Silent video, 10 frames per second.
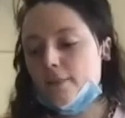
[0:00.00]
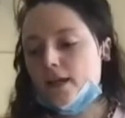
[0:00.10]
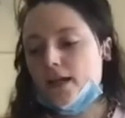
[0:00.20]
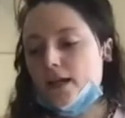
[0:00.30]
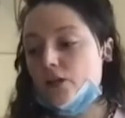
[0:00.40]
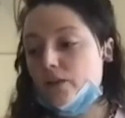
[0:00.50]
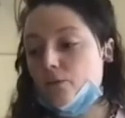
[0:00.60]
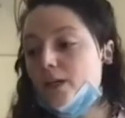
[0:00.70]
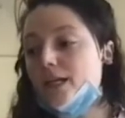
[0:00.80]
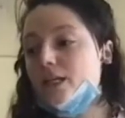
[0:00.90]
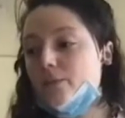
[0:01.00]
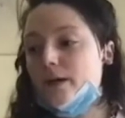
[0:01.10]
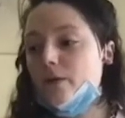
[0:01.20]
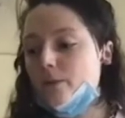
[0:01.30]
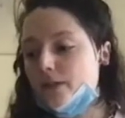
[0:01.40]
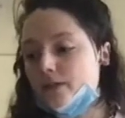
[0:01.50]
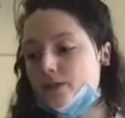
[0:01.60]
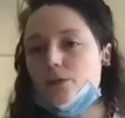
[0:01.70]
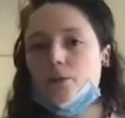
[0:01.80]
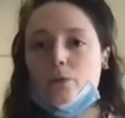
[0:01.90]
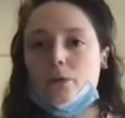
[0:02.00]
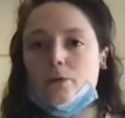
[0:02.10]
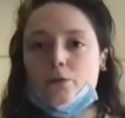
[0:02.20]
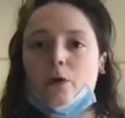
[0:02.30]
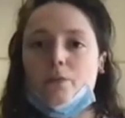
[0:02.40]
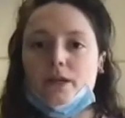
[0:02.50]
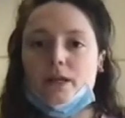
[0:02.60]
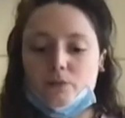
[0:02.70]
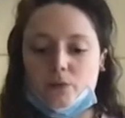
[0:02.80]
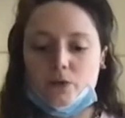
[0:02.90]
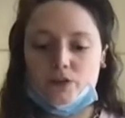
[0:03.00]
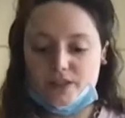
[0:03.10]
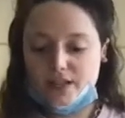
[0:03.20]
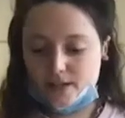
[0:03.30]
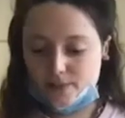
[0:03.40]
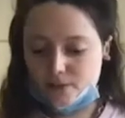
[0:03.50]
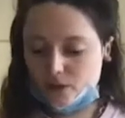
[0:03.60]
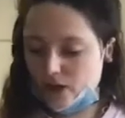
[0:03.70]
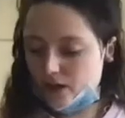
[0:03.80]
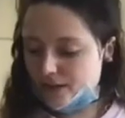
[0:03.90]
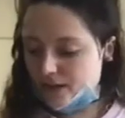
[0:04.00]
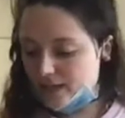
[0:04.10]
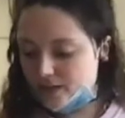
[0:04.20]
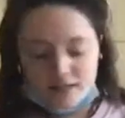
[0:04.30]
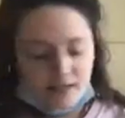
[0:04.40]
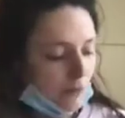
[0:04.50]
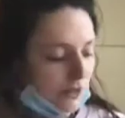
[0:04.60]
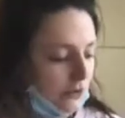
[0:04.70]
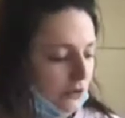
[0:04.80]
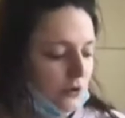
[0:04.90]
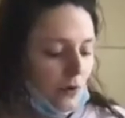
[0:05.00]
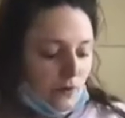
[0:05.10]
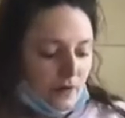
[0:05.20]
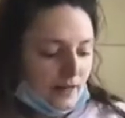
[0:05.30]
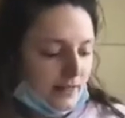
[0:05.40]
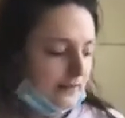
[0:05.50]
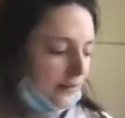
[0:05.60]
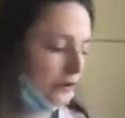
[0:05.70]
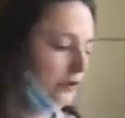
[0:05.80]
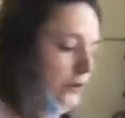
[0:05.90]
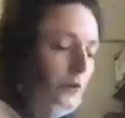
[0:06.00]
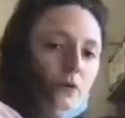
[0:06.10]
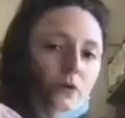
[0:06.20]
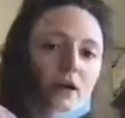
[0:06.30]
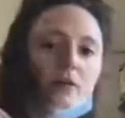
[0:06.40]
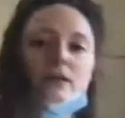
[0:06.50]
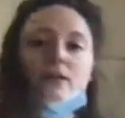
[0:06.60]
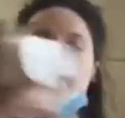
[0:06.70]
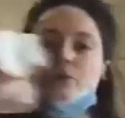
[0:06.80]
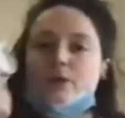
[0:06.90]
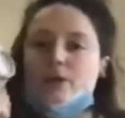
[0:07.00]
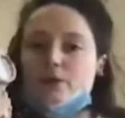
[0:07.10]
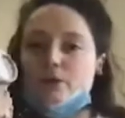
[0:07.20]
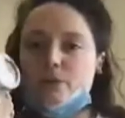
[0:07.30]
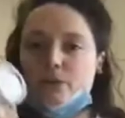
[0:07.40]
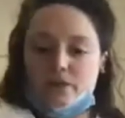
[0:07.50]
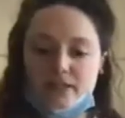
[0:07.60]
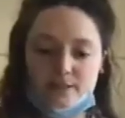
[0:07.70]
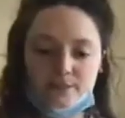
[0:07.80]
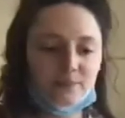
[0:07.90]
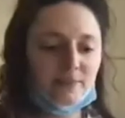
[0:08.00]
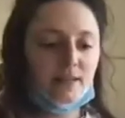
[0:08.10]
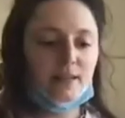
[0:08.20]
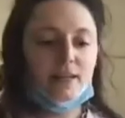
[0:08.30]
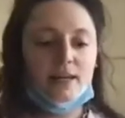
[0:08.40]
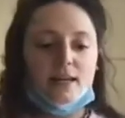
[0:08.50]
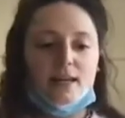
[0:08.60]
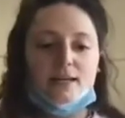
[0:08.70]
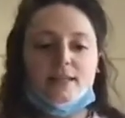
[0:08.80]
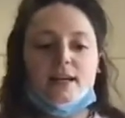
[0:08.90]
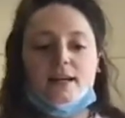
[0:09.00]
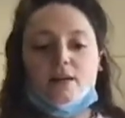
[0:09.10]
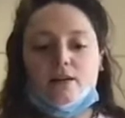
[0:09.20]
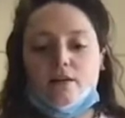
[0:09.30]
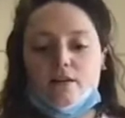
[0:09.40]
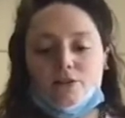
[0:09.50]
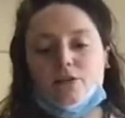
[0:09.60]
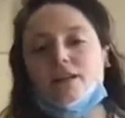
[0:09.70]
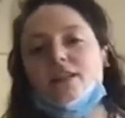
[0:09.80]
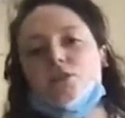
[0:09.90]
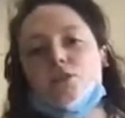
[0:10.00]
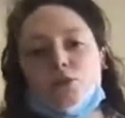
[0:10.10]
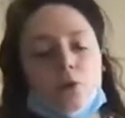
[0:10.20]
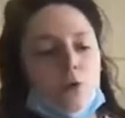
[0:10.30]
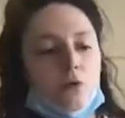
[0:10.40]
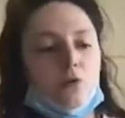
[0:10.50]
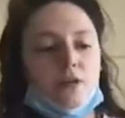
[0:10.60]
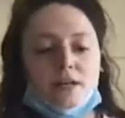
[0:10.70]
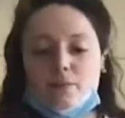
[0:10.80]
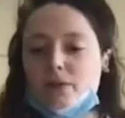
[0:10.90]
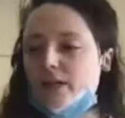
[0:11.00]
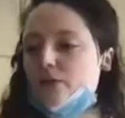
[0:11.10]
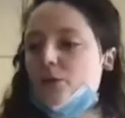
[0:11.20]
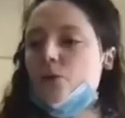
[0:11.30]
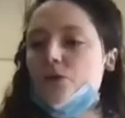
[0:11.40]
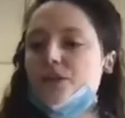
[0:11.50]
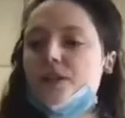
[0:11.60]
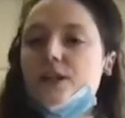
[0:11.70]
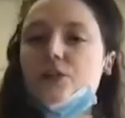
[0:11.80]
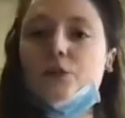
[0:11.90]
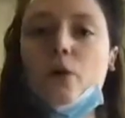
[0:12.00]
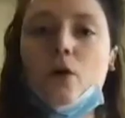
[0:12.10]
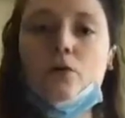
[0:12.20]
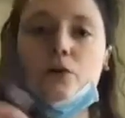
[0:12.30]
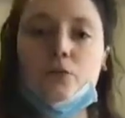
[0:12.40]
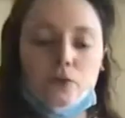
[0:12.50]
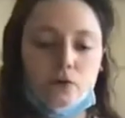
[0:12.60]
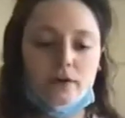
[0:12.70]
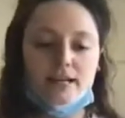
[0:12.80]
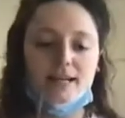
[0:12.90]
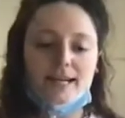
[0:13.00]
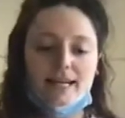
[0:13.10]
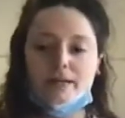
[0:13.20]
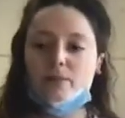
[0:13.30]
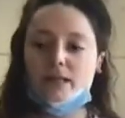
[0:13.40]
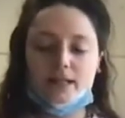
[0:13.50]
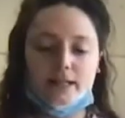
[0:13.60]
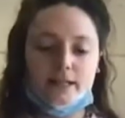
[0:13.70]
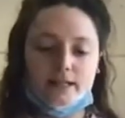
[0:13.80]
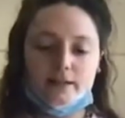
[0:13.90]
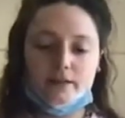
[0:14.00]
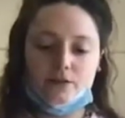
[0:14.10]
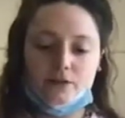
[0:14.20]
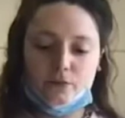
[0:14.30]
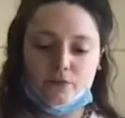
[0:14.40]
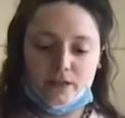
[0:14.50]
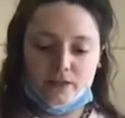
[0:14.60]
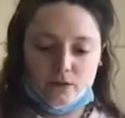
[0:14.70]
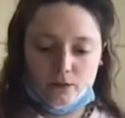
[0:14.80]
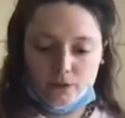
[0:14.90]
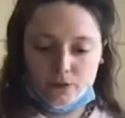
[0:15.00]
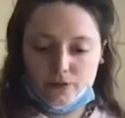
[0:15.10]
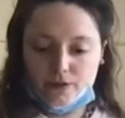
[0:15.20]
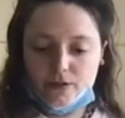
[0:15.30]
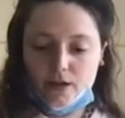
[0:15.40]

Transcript: and you can really experiment with from that point. And the, the last thing I wanted to show on that, and then I'll show you how it looks when you remove it, is that uh, so I didn't do the whole thing, but if you wanted it to overflow and leak a bit like uh, some of my sculptures,